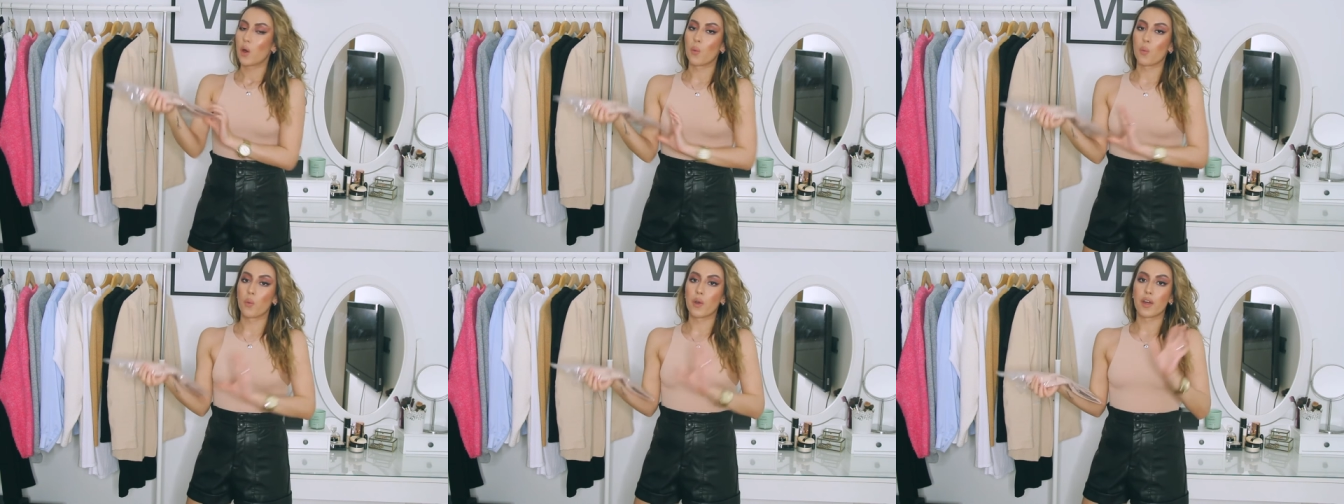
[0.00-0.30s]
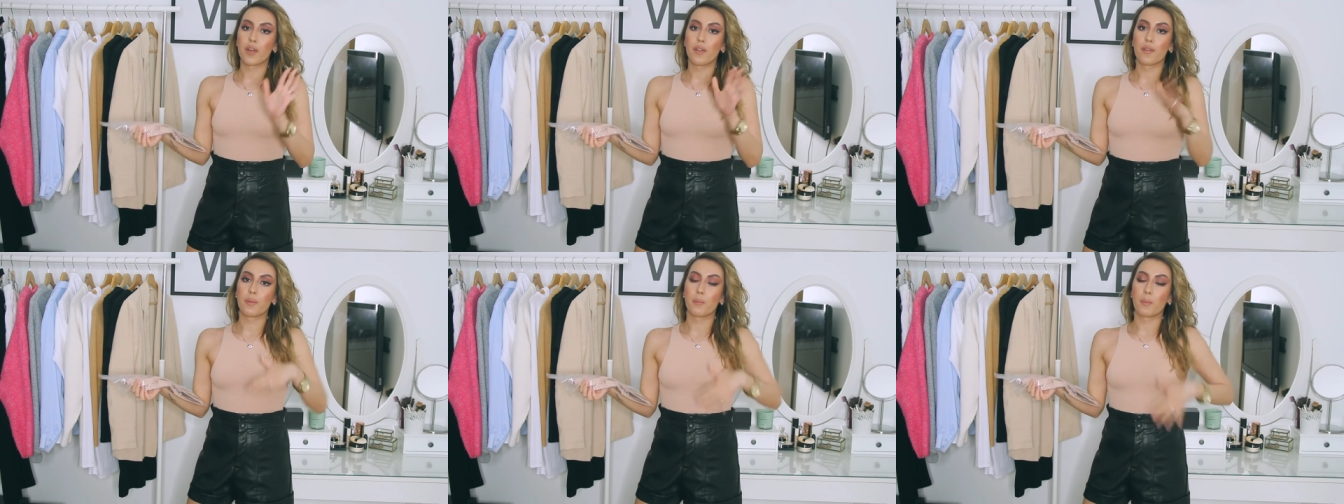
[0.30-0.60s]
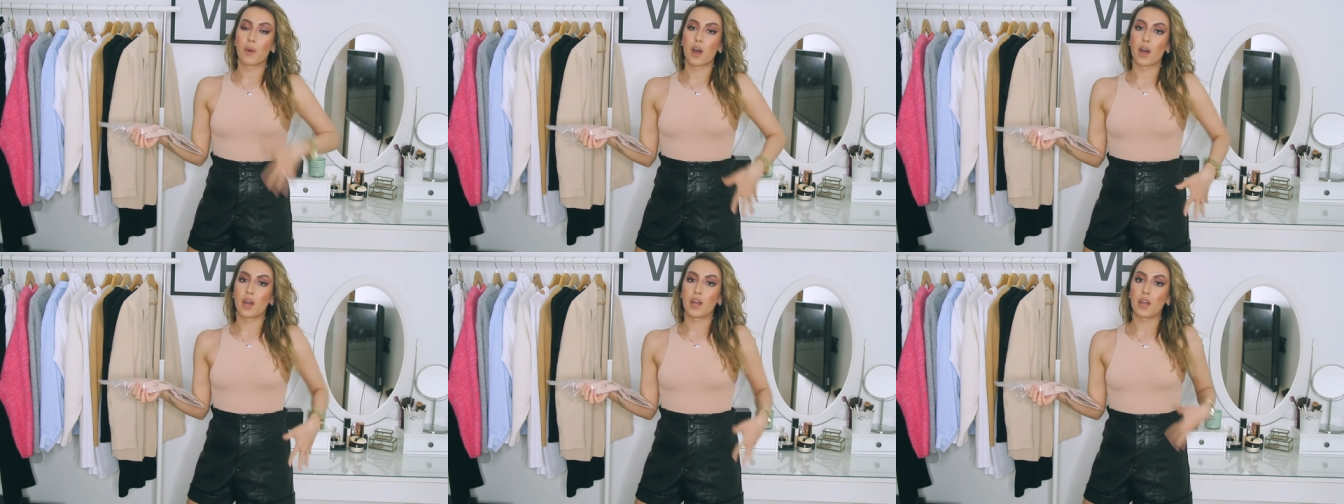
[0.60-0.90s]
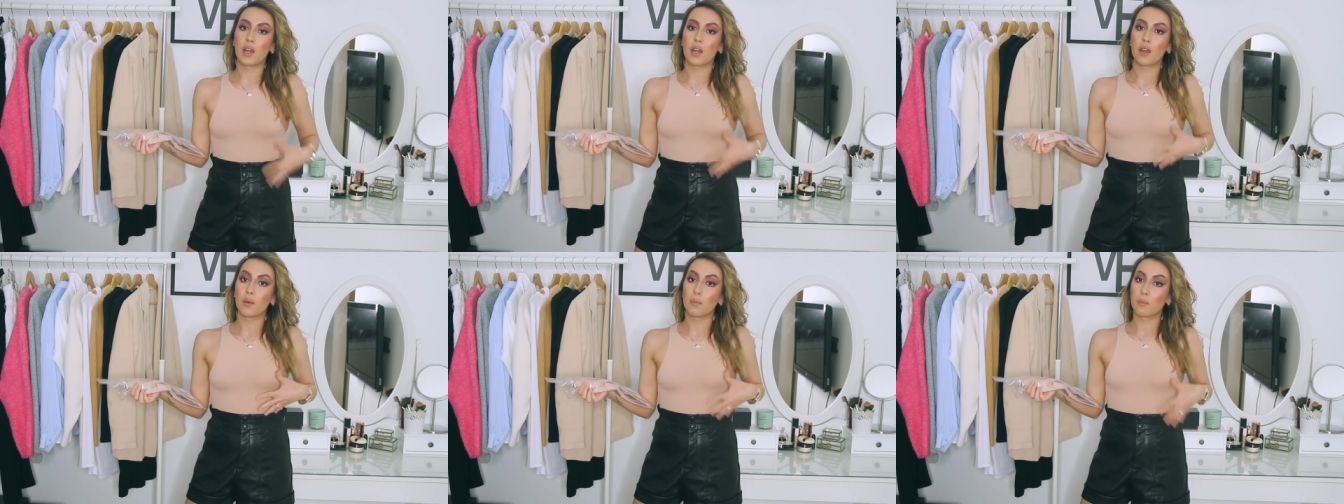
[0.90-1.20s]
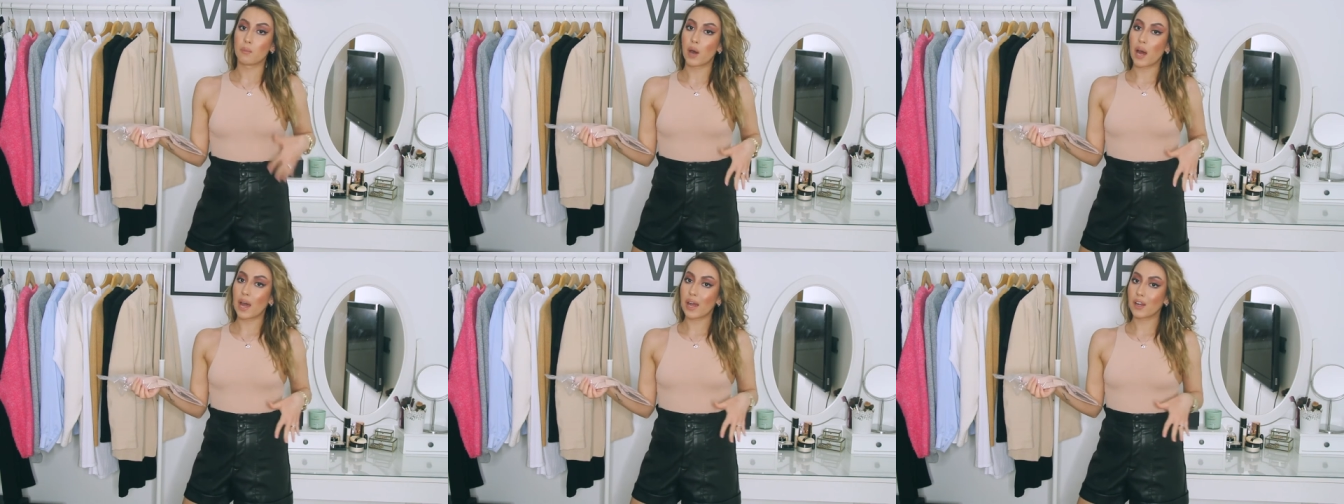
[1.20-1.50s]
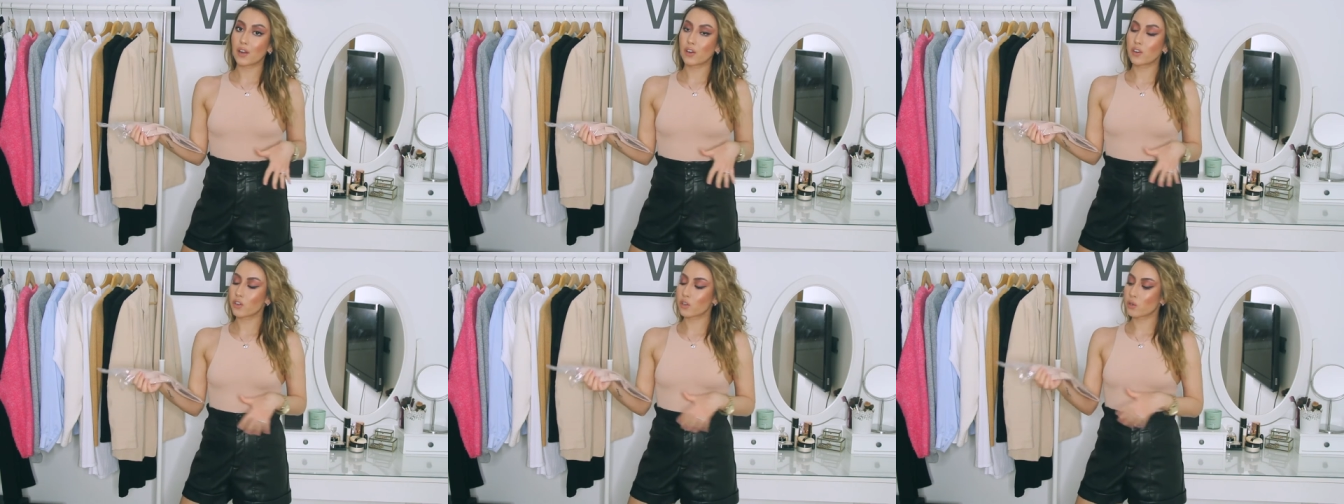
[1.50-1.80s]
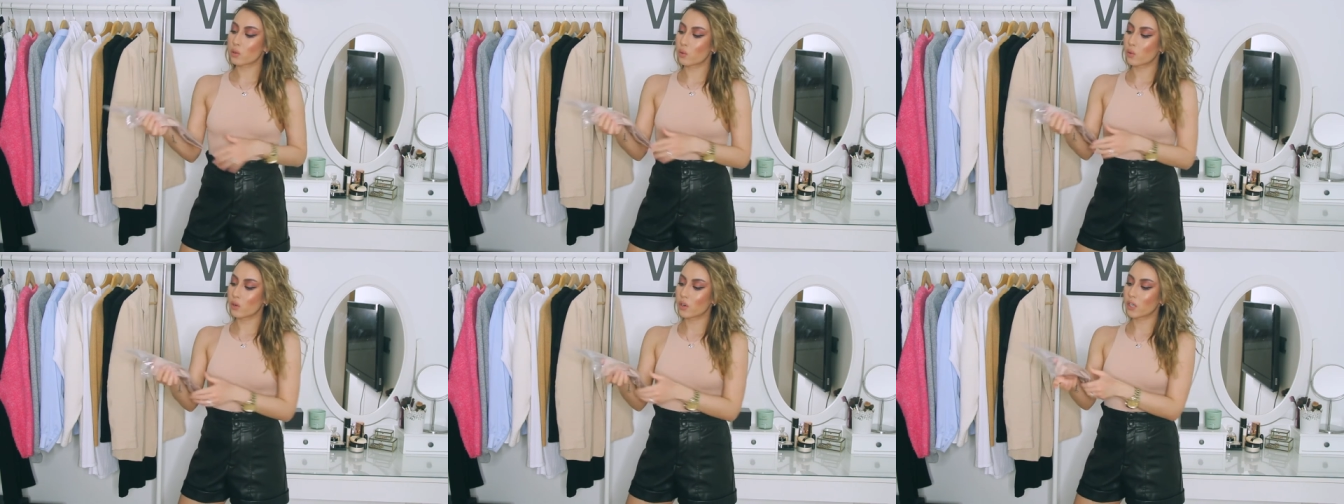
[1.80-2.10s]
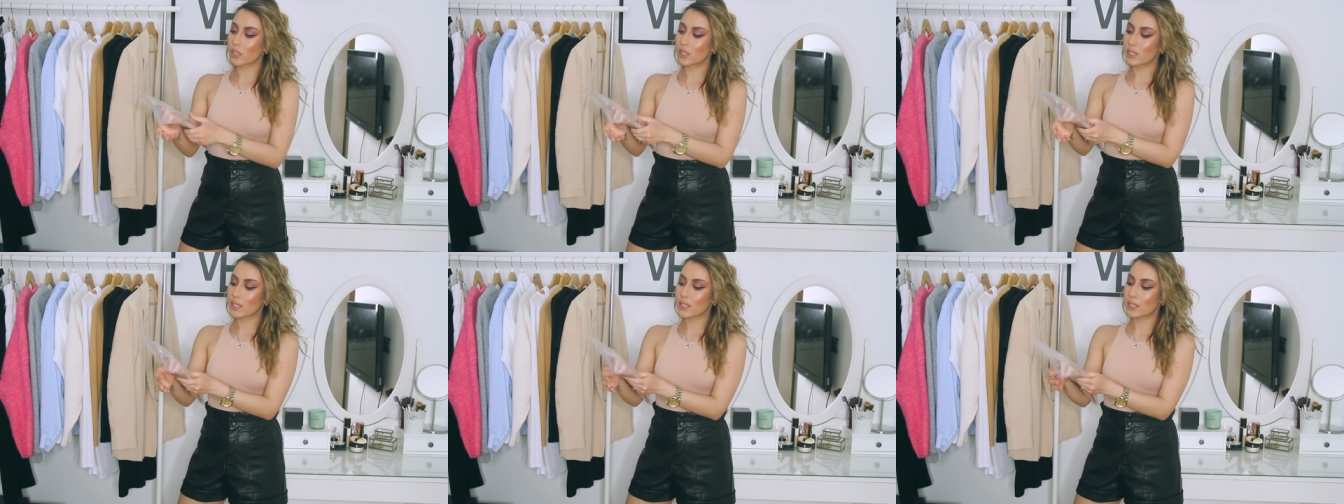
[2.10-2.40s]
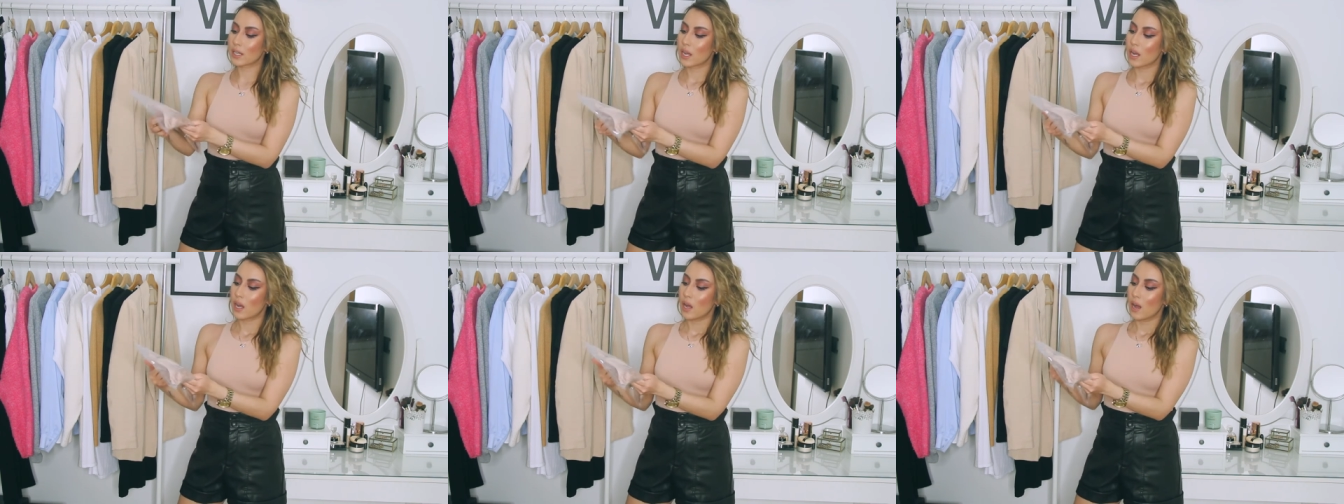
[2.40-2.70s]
with my biker shorts.